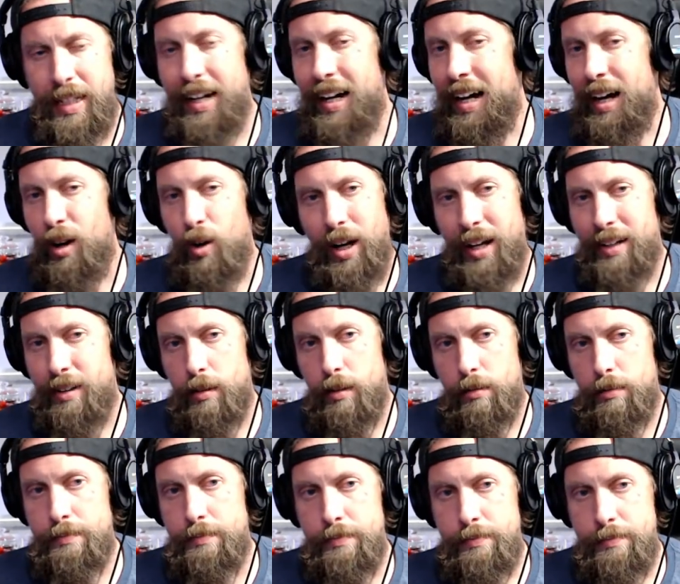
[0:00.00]
yeah, oh, I
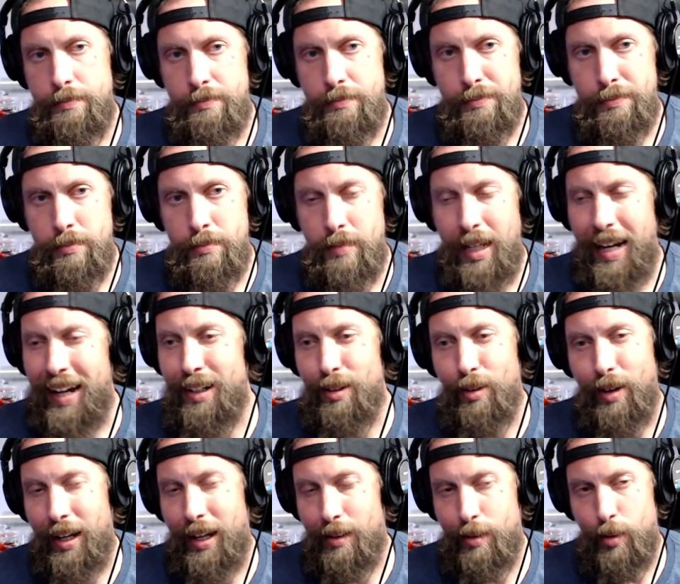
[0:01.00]
know. I
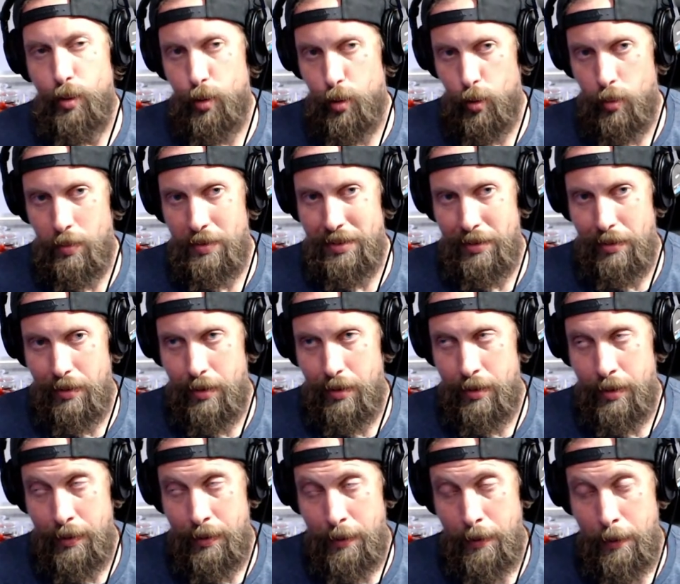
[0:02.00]
know how YouTubers
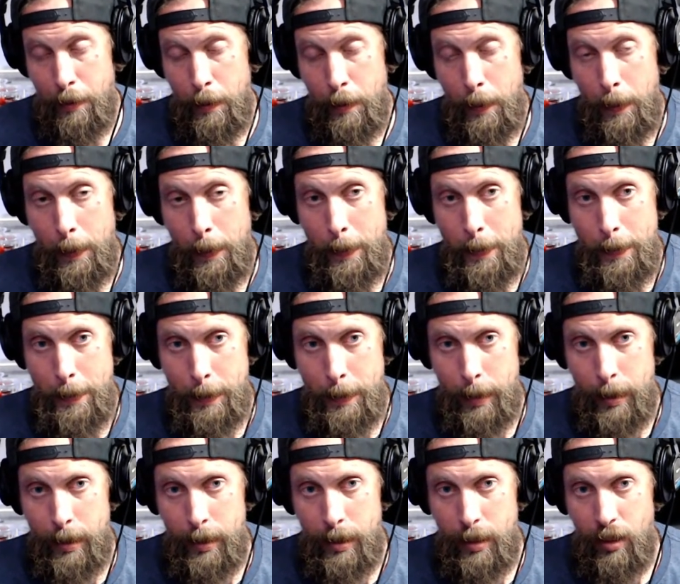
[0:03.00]
are.
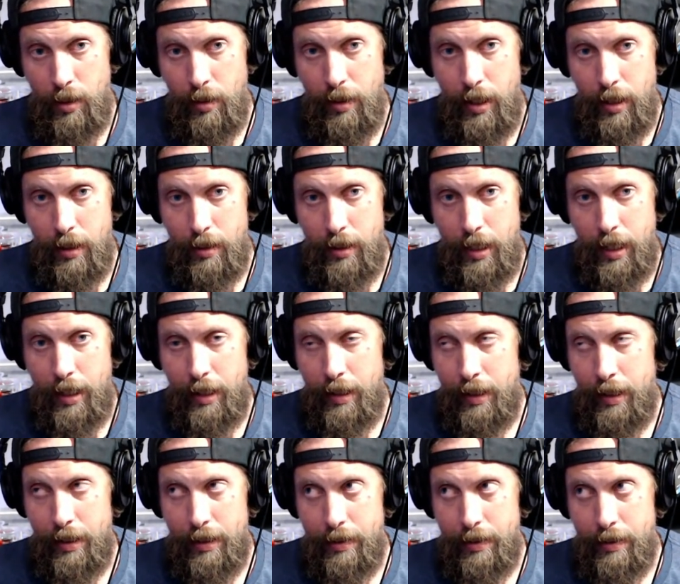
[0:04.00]
Oh yeah,
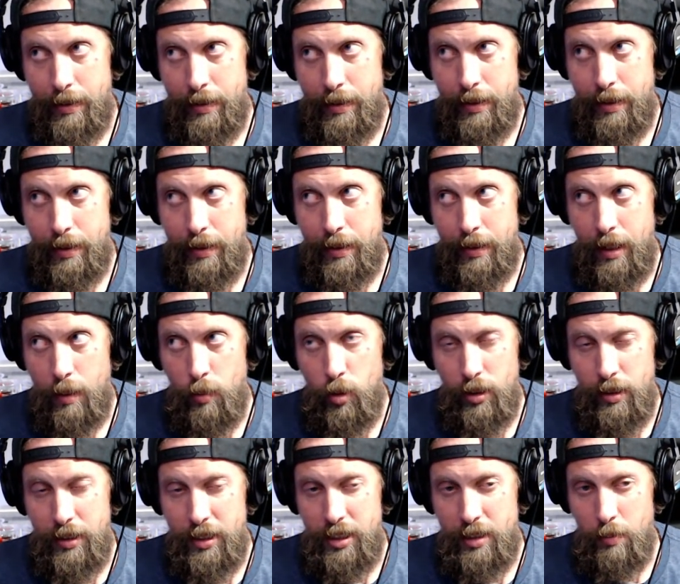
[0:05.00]
I I'm
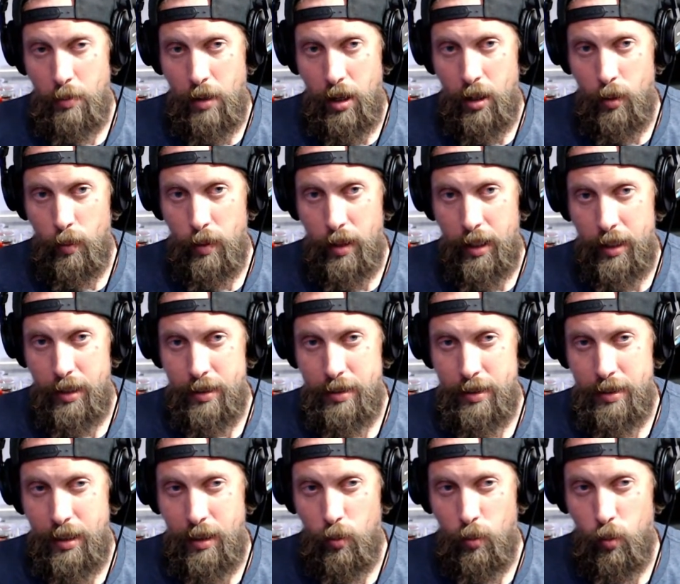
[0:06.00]
really smart when I
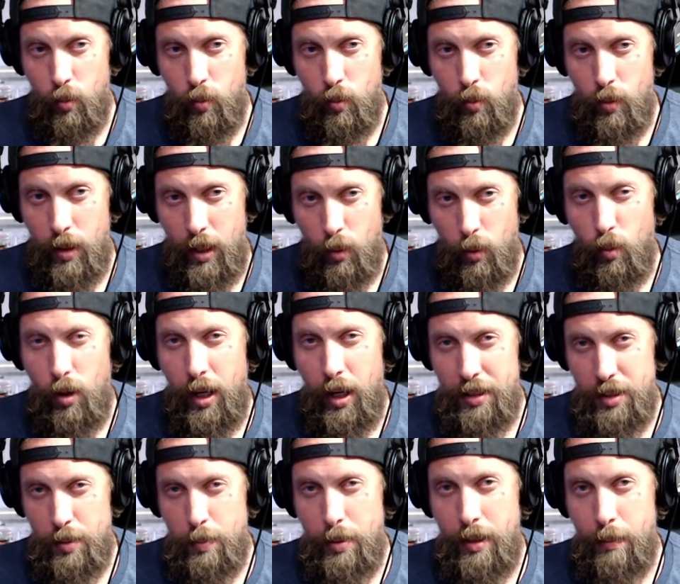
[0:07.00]
see when I
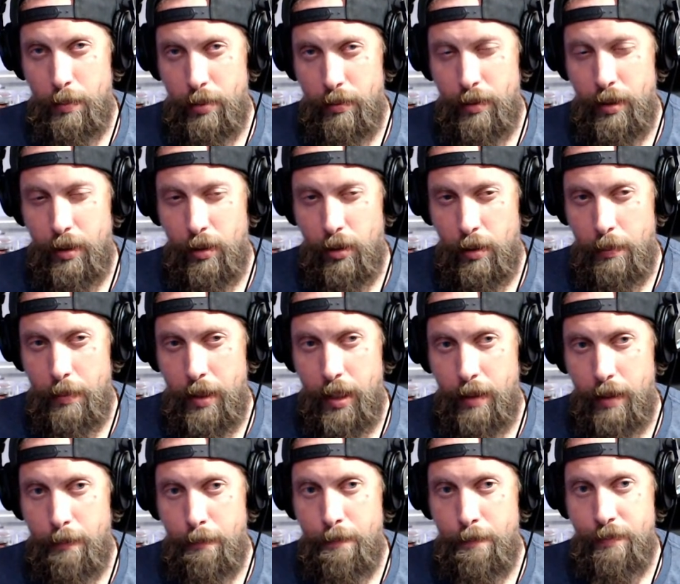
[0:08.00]
watch people, you know what I
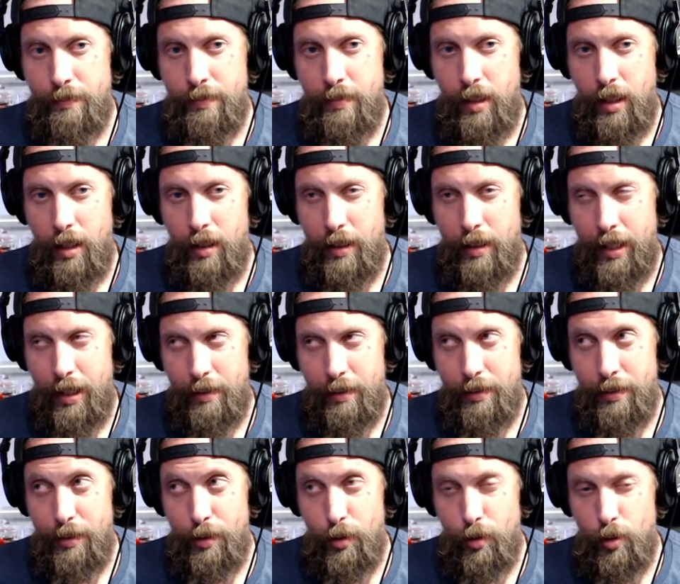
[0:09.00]
mean, on how
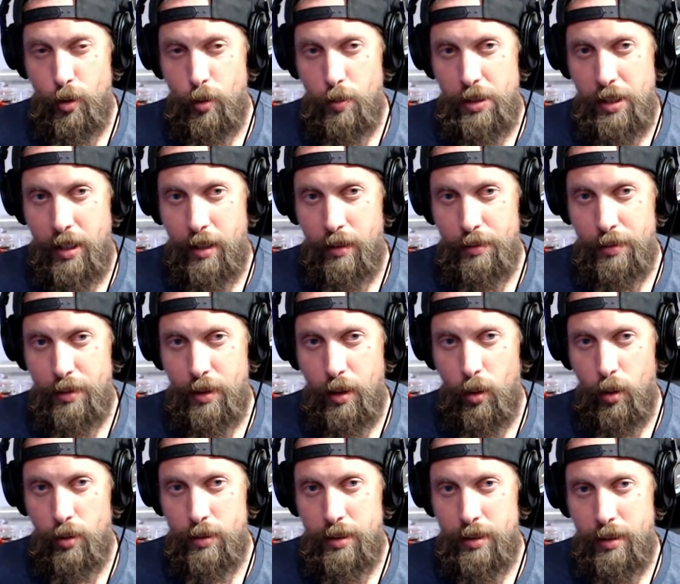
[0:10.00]
their YouTube channels
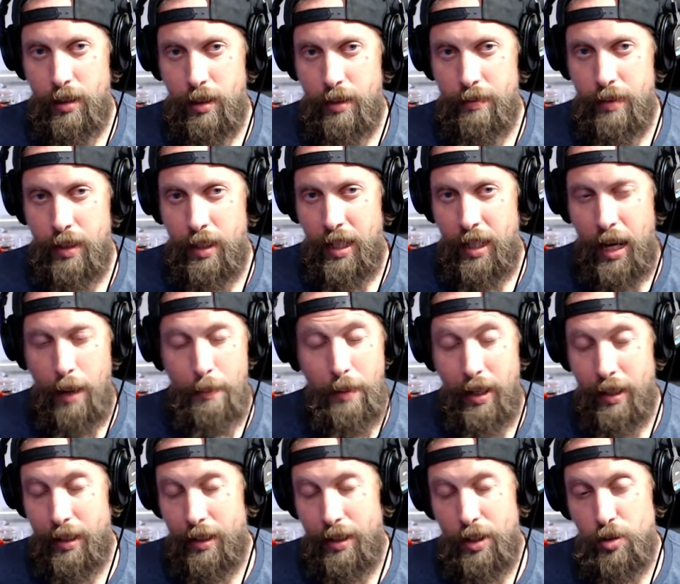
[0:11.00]
go and stuff. I'm
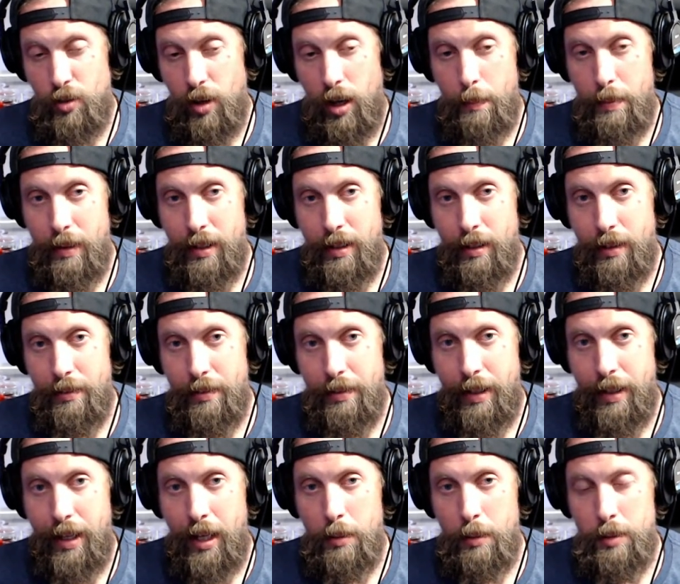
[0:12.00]
not going to drop any other
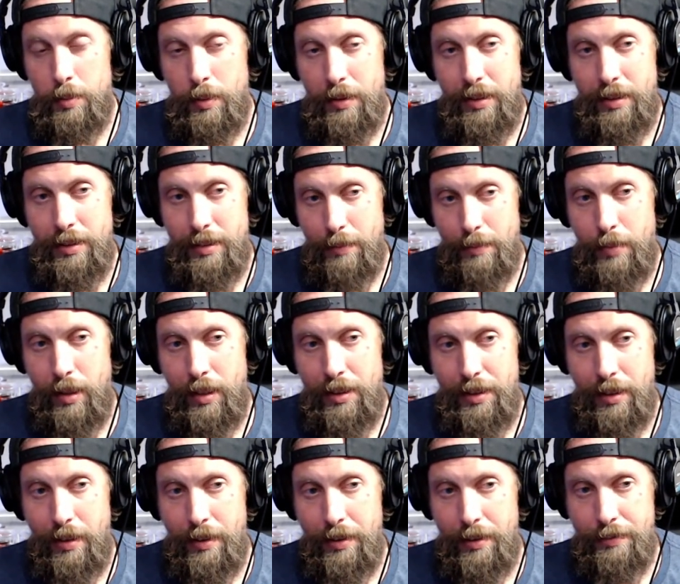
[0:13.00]
names, but there's a
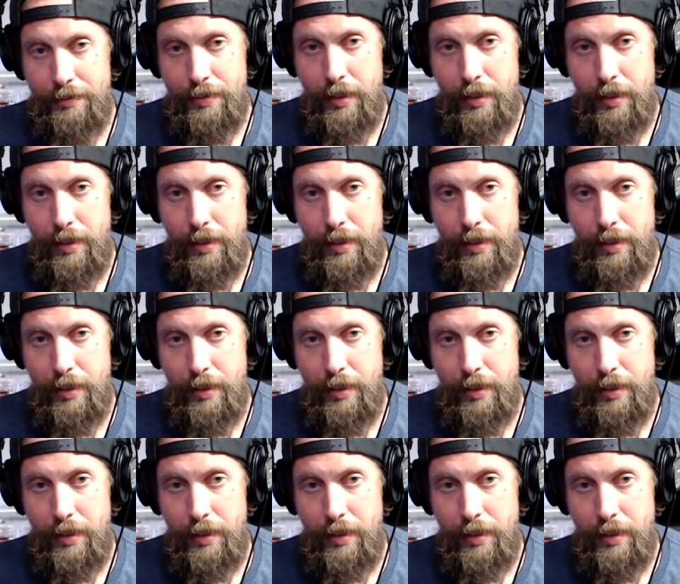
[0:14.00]
bunch of other